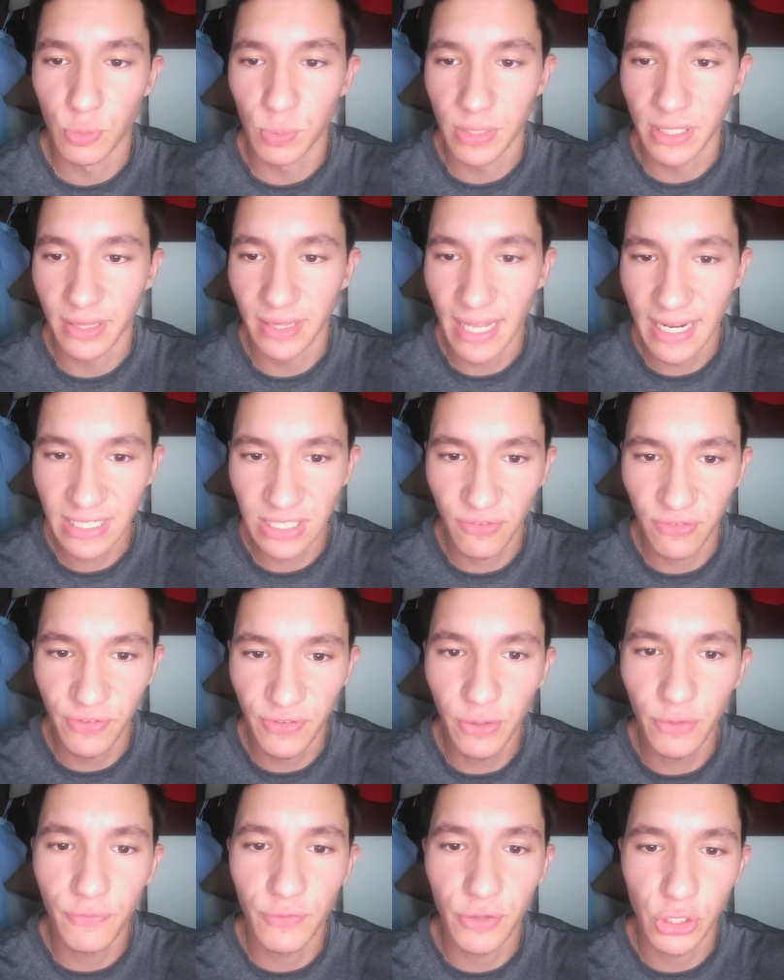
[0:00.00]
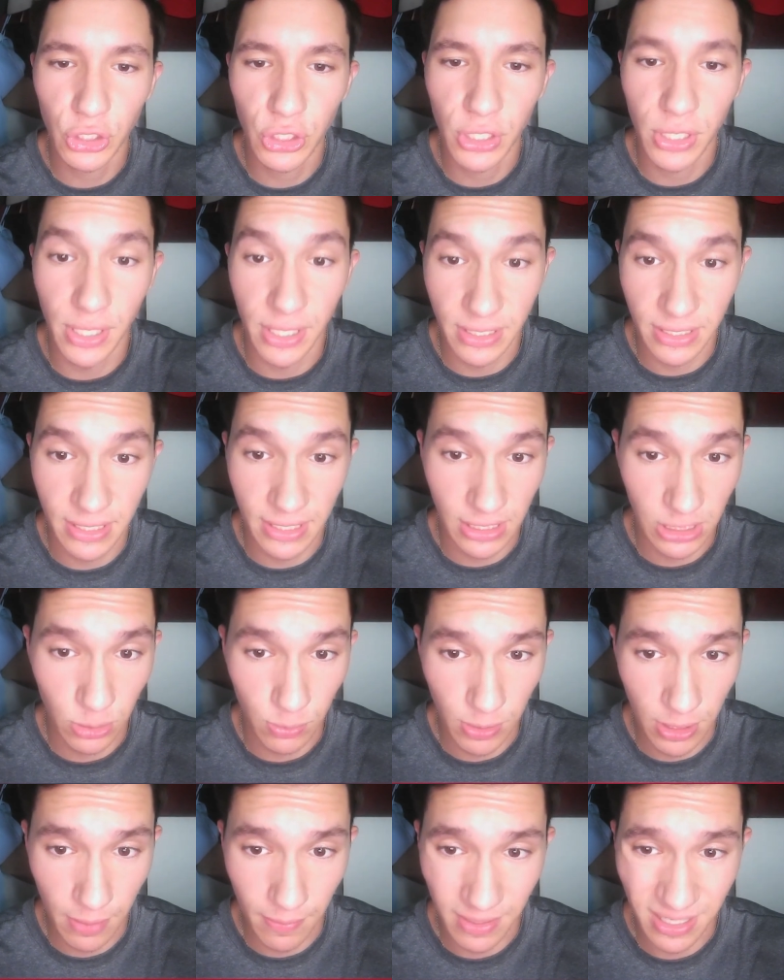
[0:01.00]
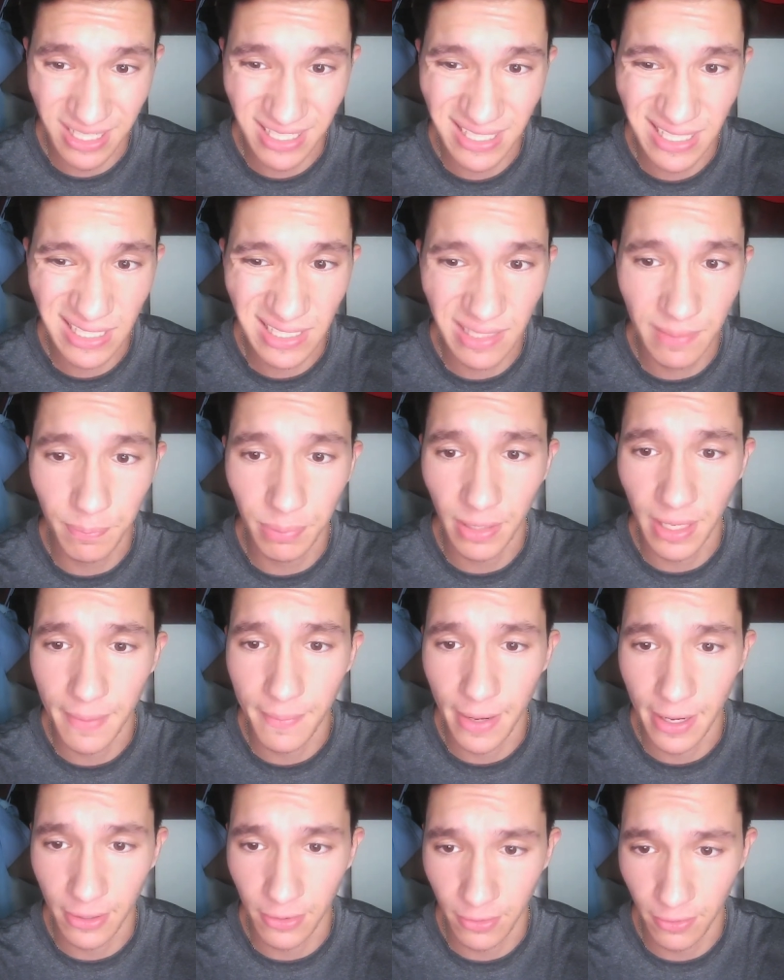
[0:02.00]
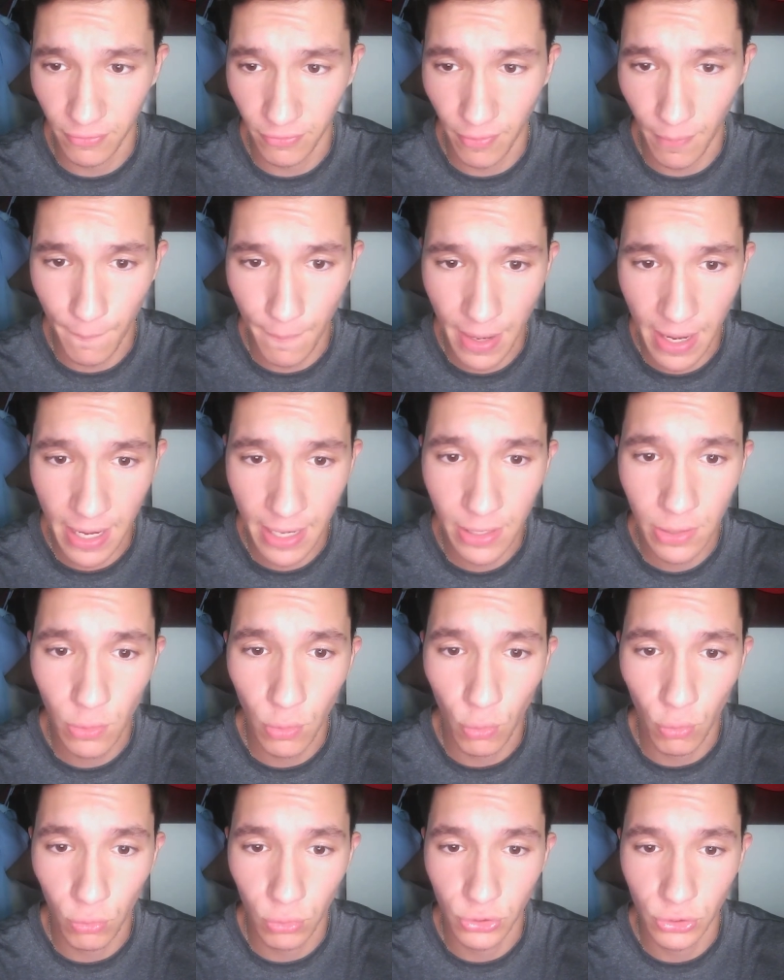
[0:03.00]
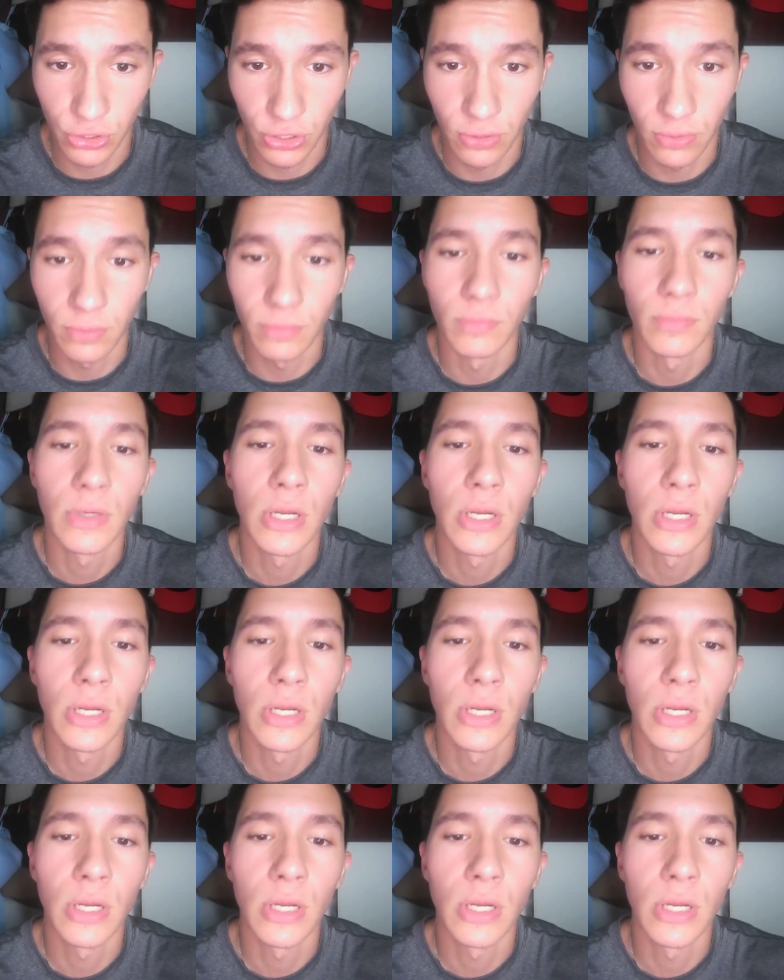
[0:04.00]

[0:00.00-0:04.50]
but he lacks the field vision and instincts to become a consistent playmaker from man or zone.